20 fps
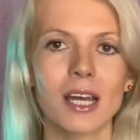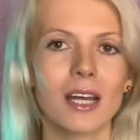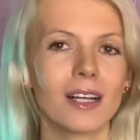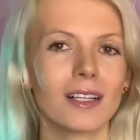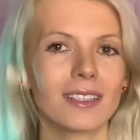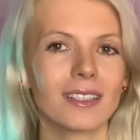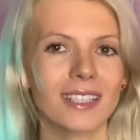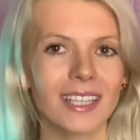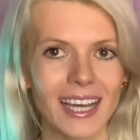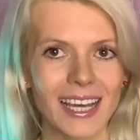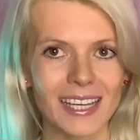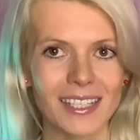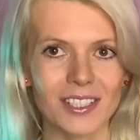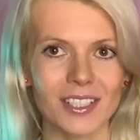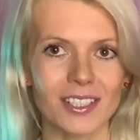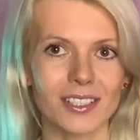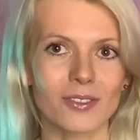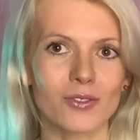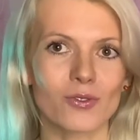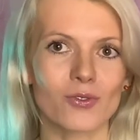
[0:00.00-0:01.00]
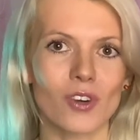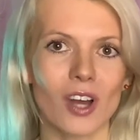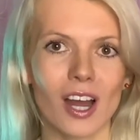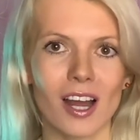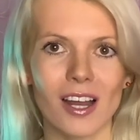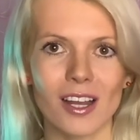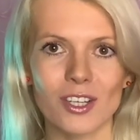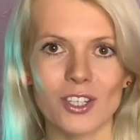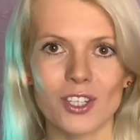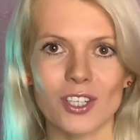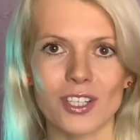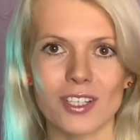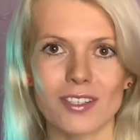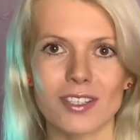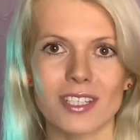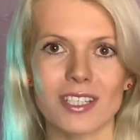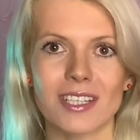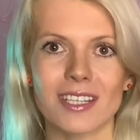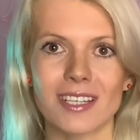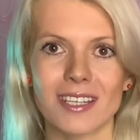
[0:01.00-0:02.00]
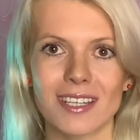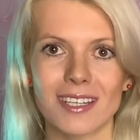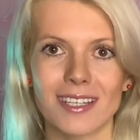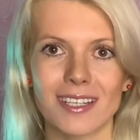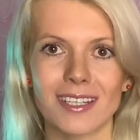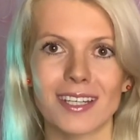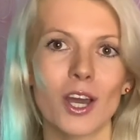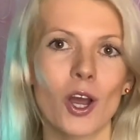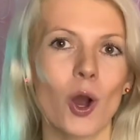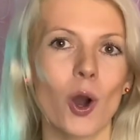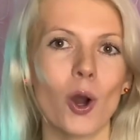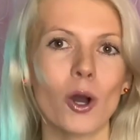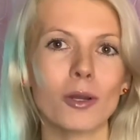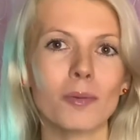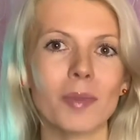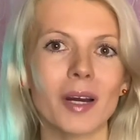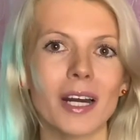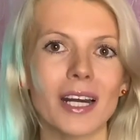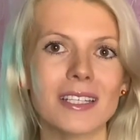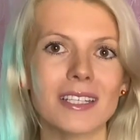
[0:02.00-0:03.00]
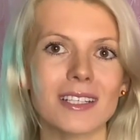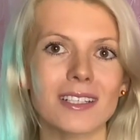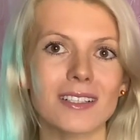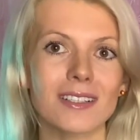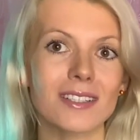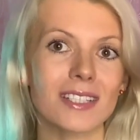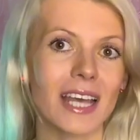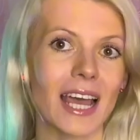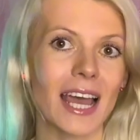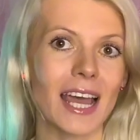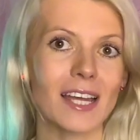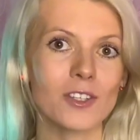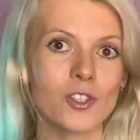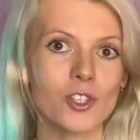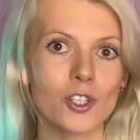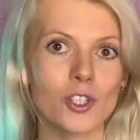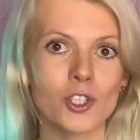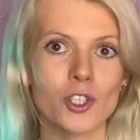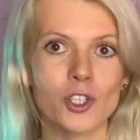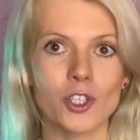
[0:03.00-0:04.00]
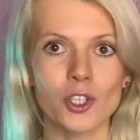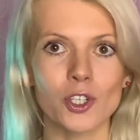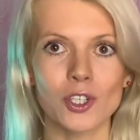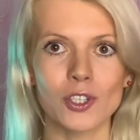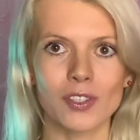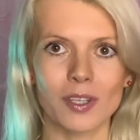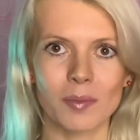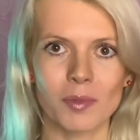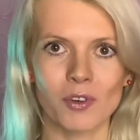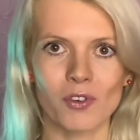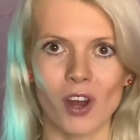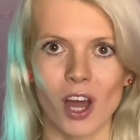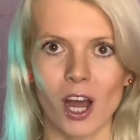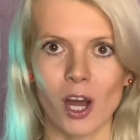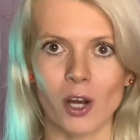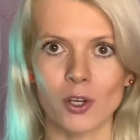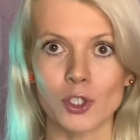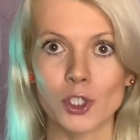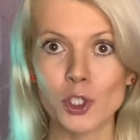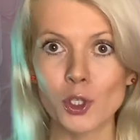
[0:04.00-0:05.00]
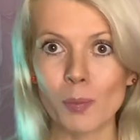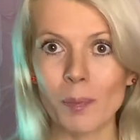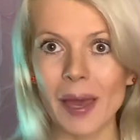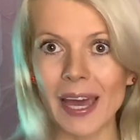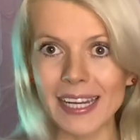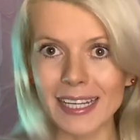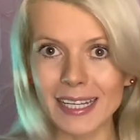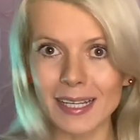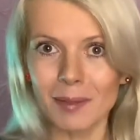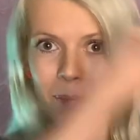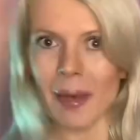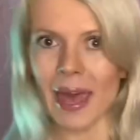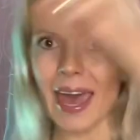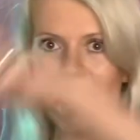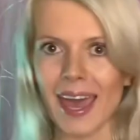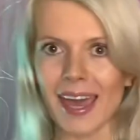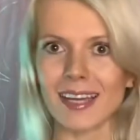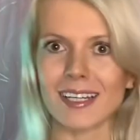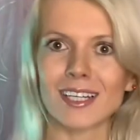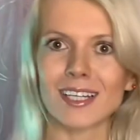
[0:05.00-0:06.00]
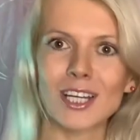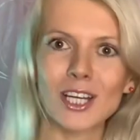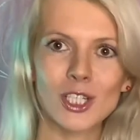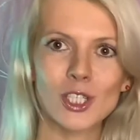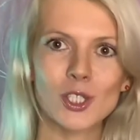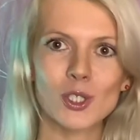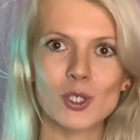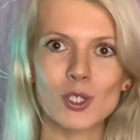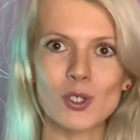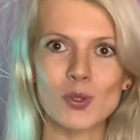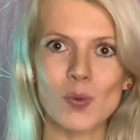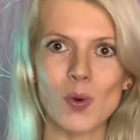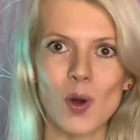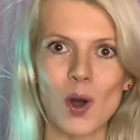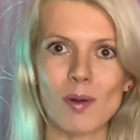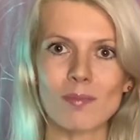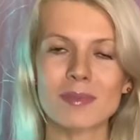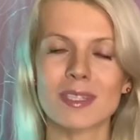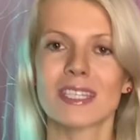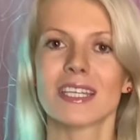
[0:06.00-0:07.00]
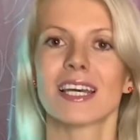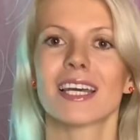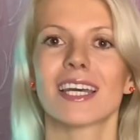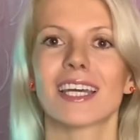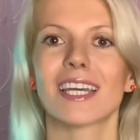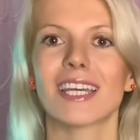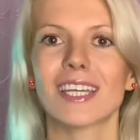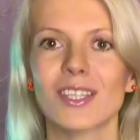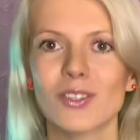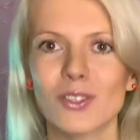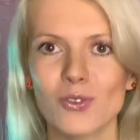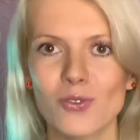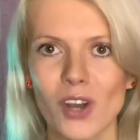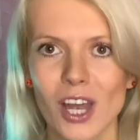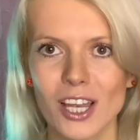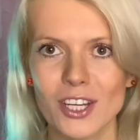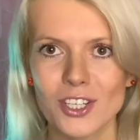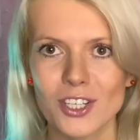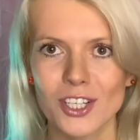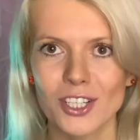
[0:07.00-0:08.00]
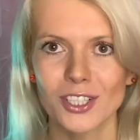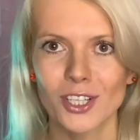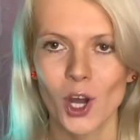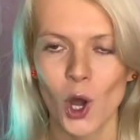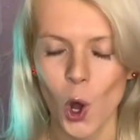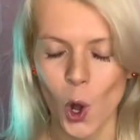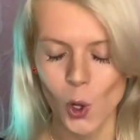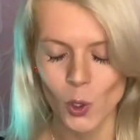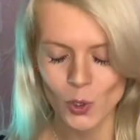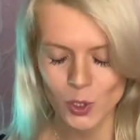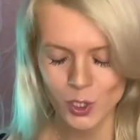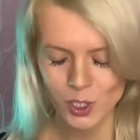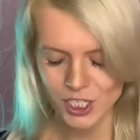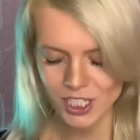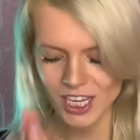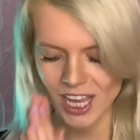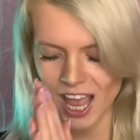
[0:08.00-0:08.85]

letting Russians in on bicycles and just turn them around to pedal back to swamps in the Russian holes.